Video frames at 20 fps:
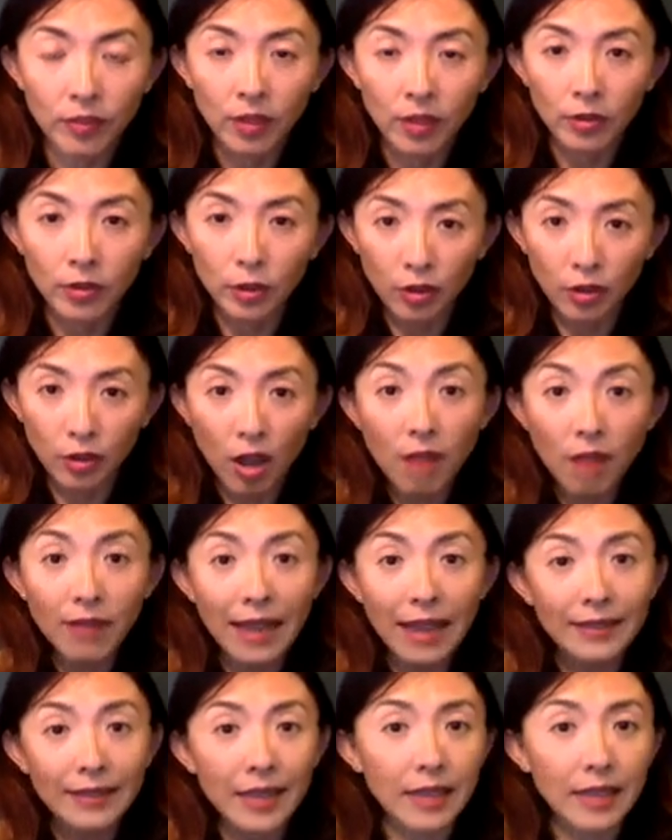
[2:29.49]
So the
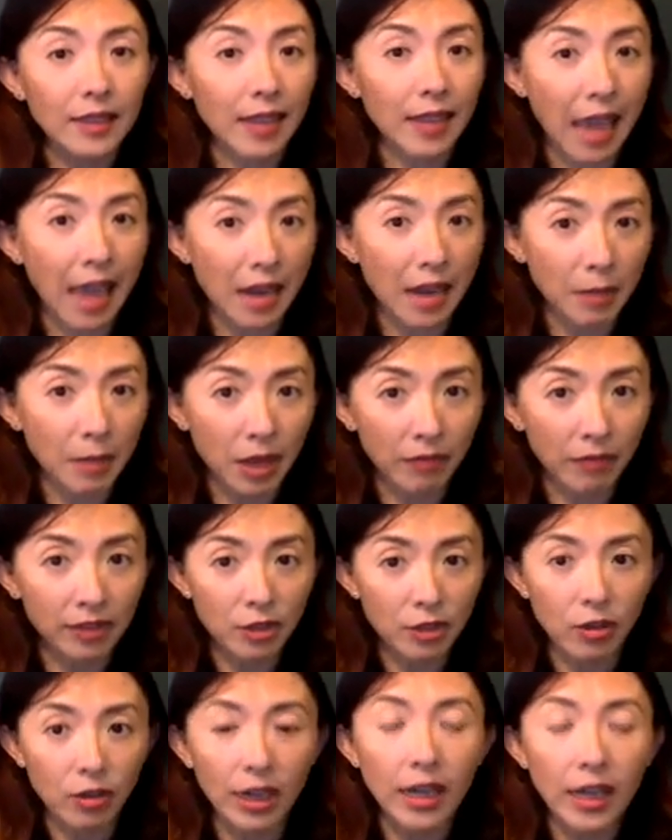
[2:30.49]
convex is a canopy of the
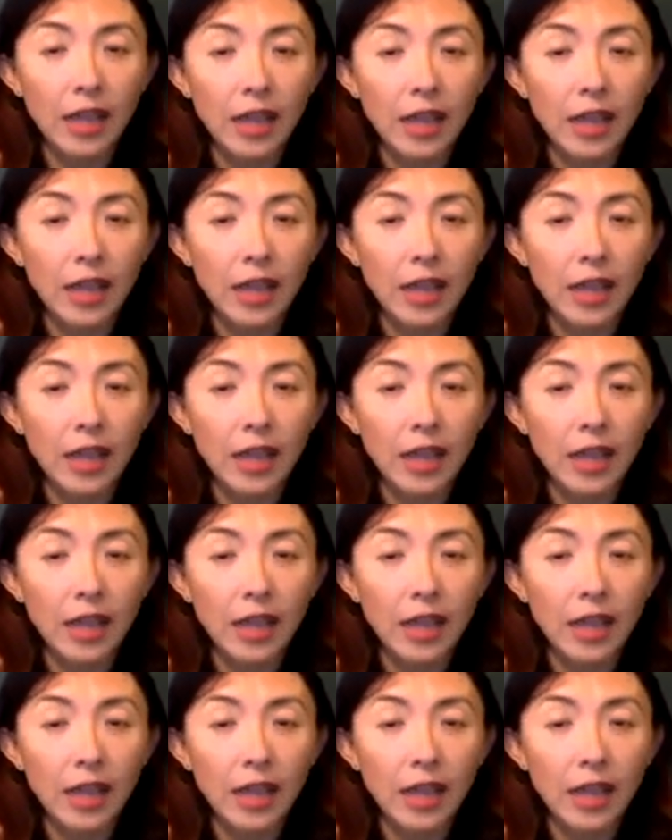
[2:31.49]
tree.